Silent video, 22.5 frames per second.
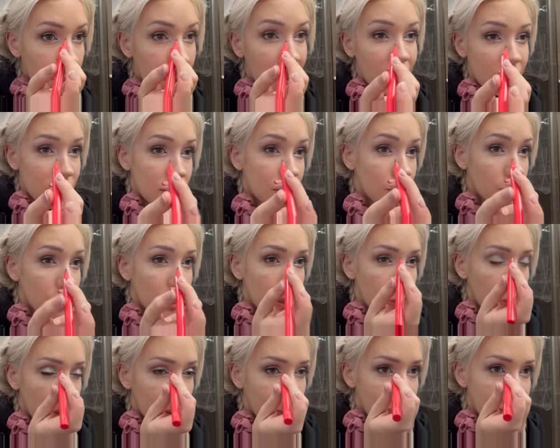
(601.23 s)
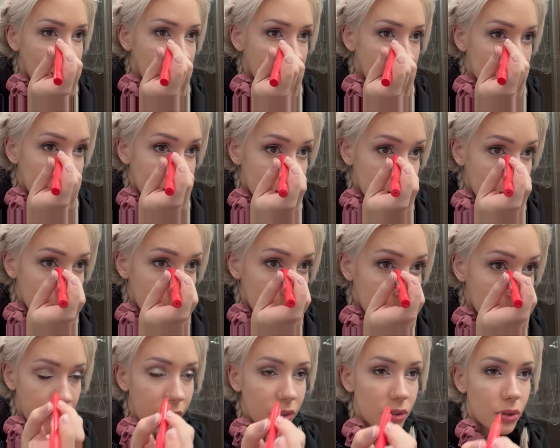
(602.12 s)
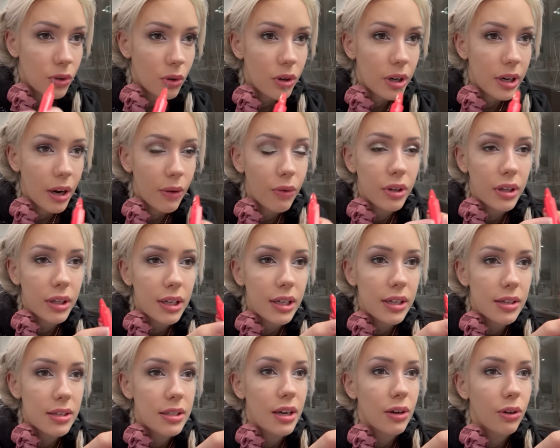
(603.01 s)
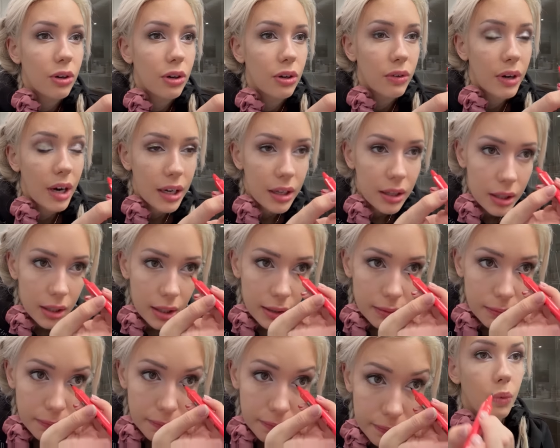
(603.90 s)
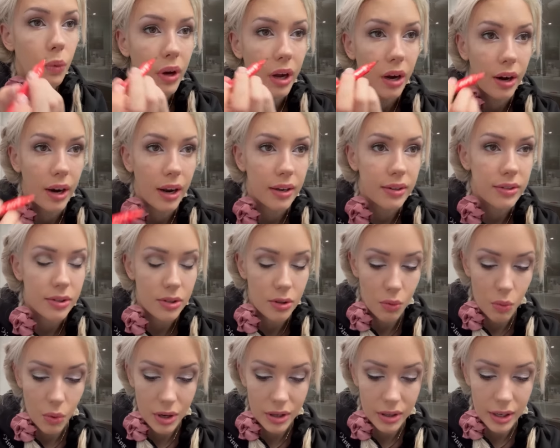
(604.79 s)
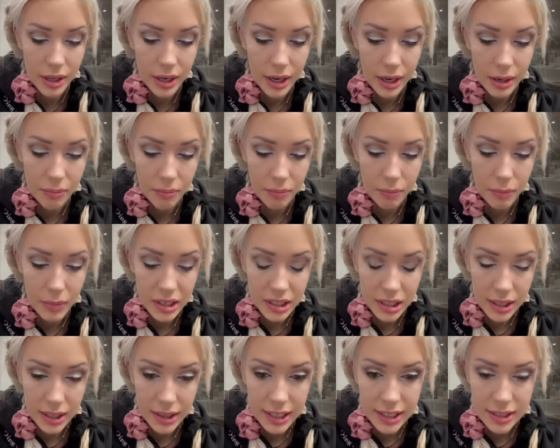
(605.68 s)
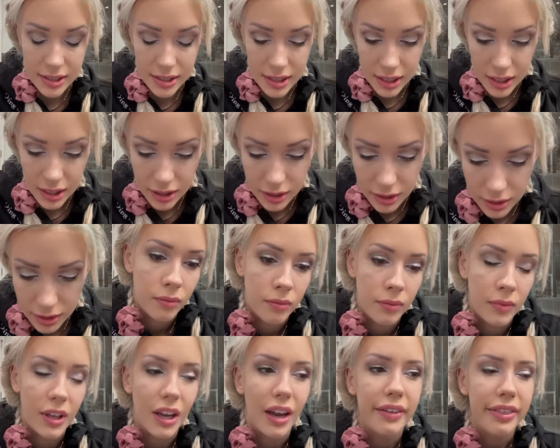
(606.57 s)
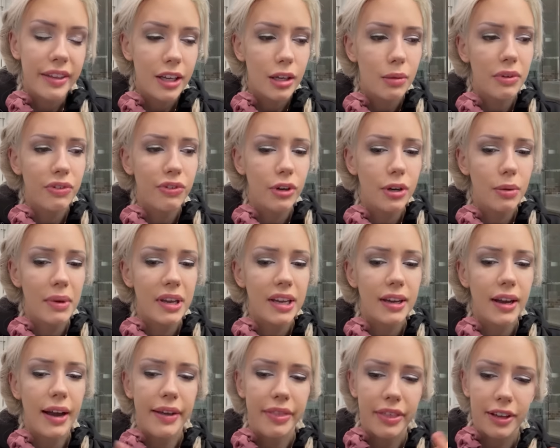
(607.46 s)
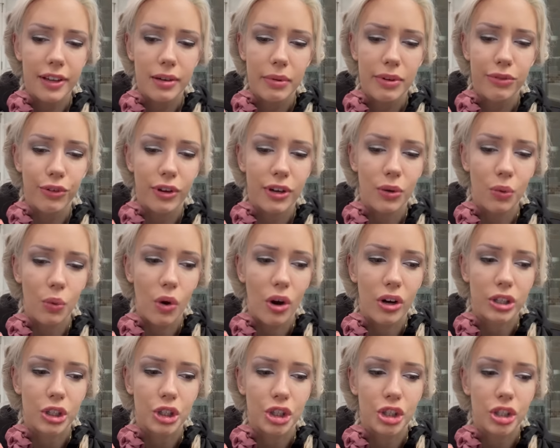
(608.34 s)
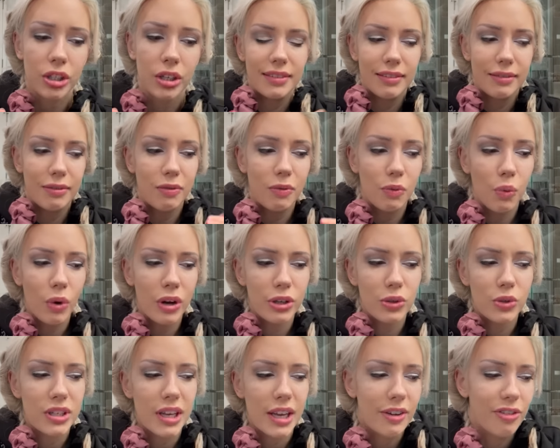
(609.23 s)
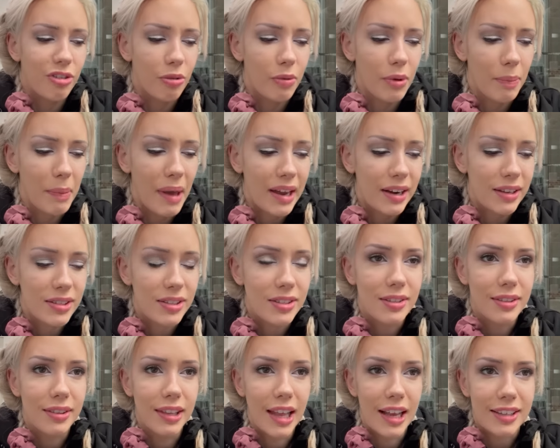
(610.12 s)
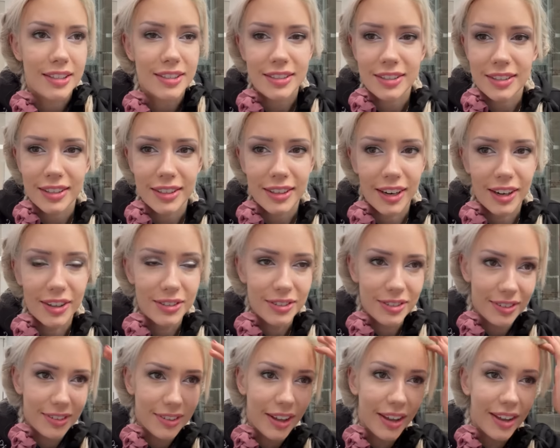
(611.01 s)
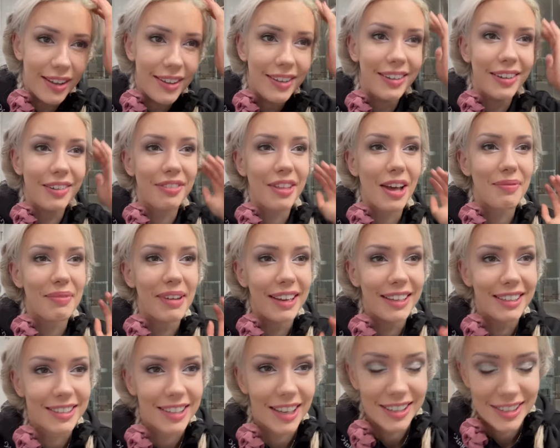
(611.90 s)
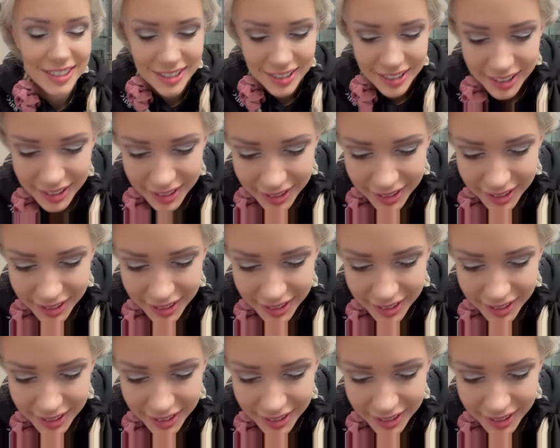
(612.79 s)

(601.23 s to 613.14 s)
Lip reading: but I still really want to make it. It's a story I really need to tell correctly. Whereas the one that I'm making this year, I think it'd be fun to make. I think it'd be fun to watch. What you take from it matters less, you know, if that makes sense.